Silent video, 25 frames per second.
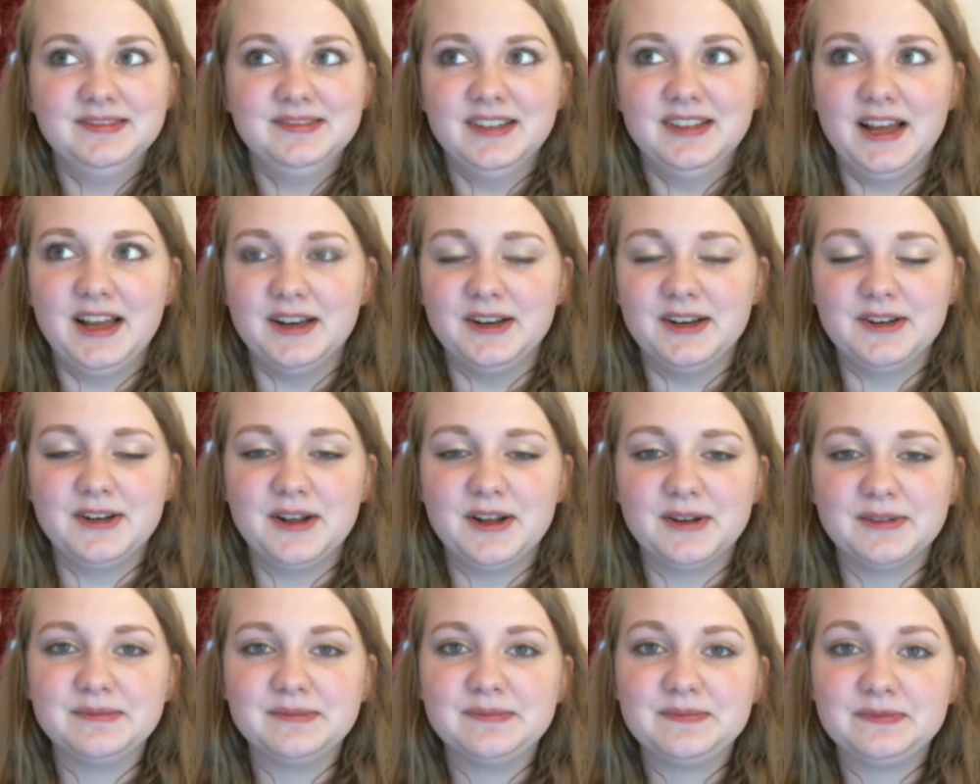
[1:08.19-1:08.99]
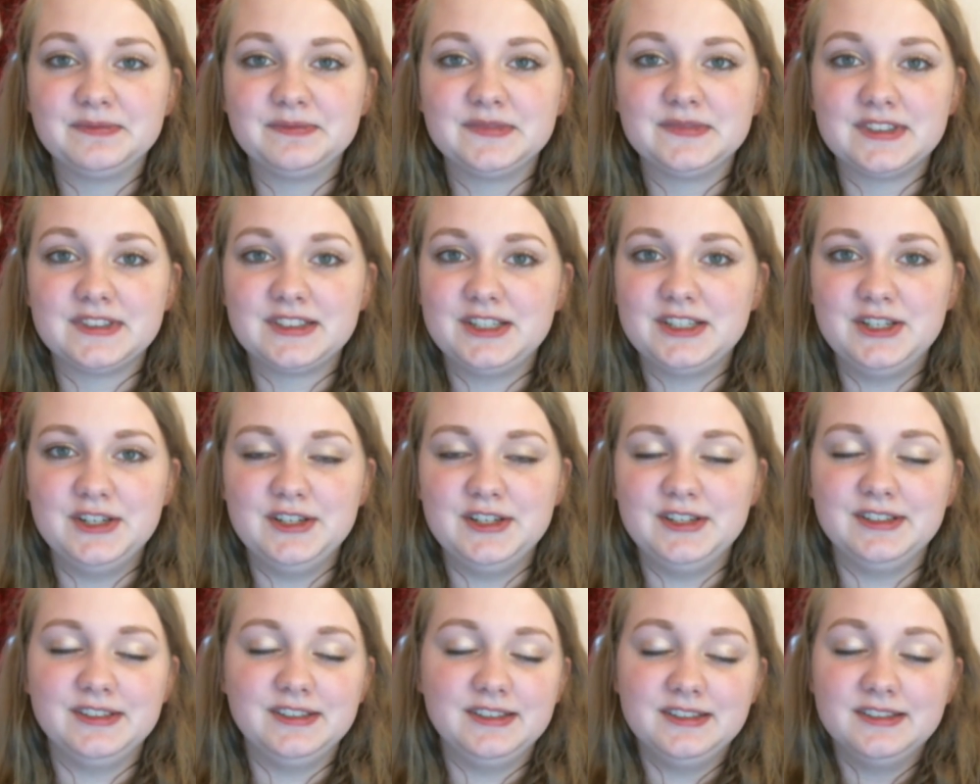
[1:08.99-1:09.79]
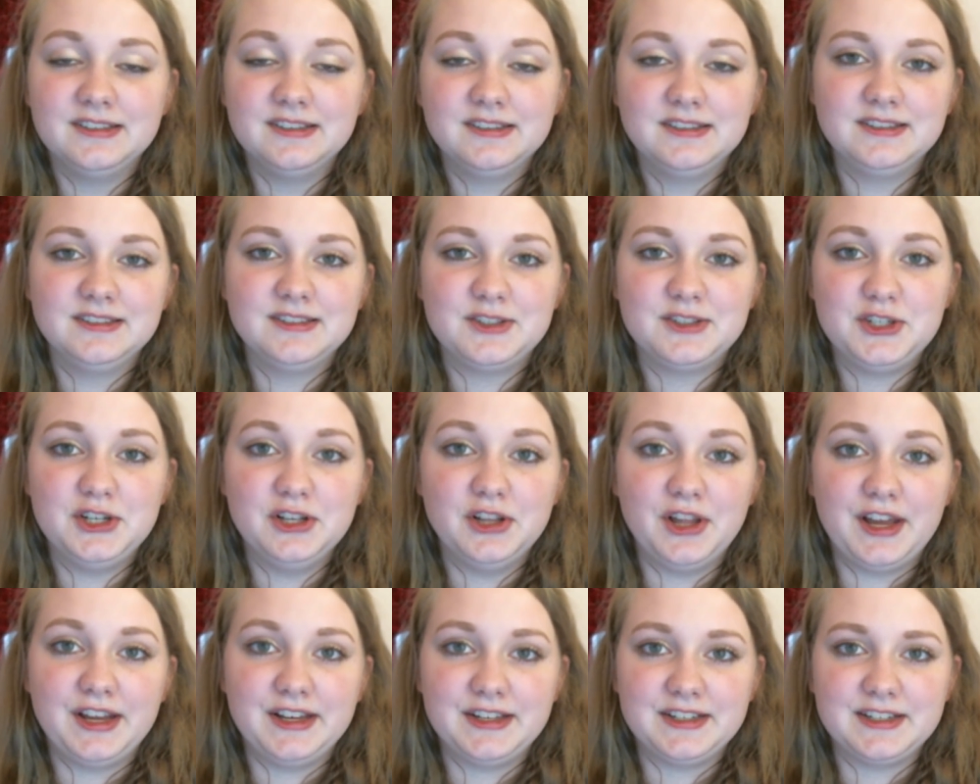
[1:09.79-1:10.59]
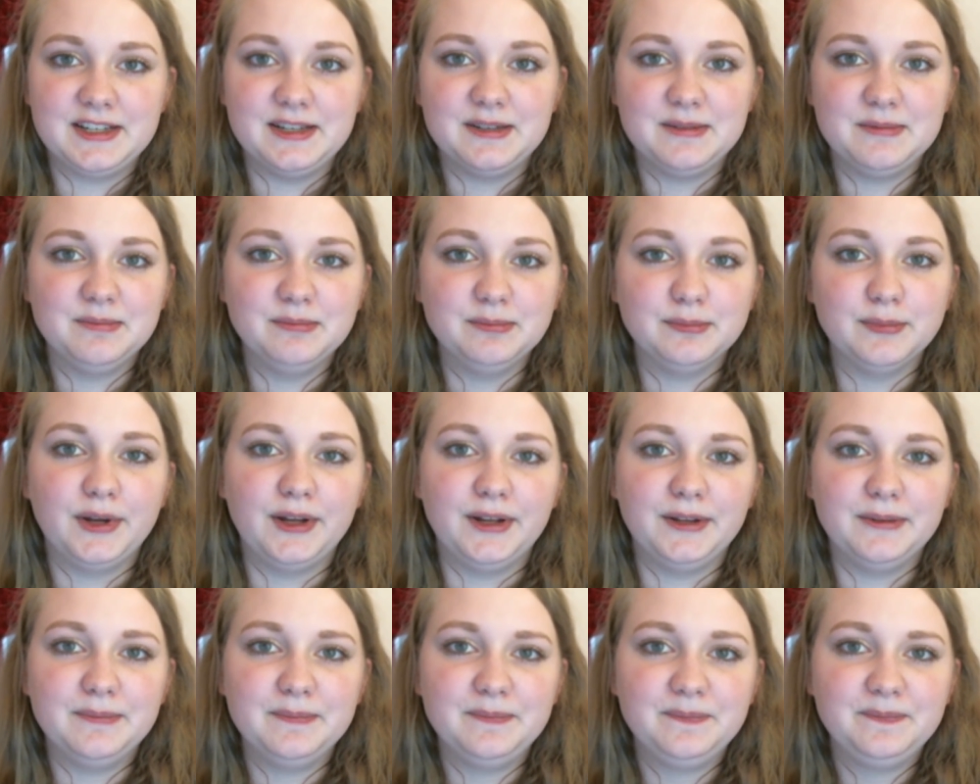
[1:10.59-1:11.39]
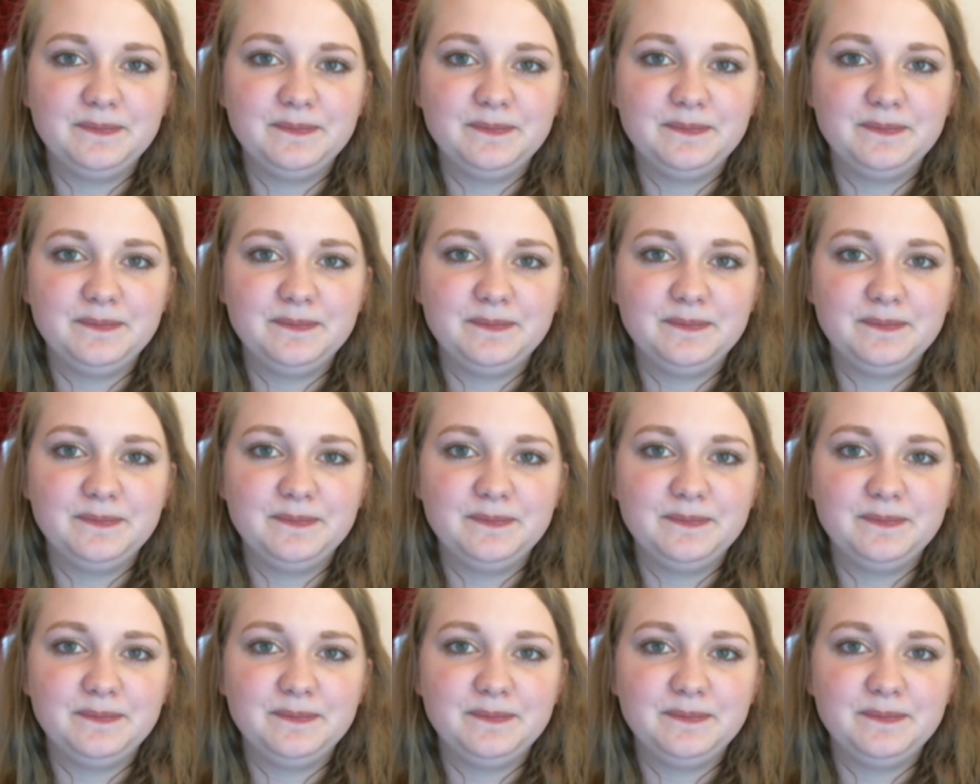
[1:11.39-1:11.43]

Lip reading: I don't know, she likes it, but